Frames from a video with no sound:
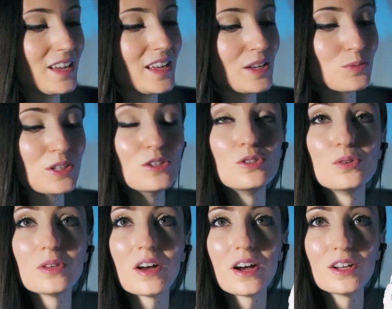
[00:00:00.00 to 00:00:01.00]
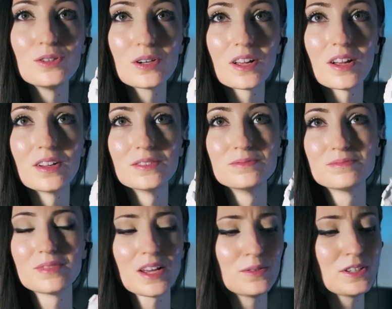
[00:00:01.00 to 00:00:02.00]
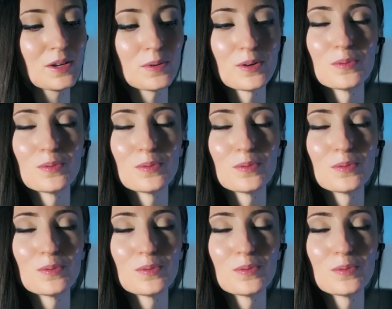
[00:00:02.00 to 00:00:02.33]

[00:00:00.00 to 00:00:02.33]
And when you do the Hydrocal, every time I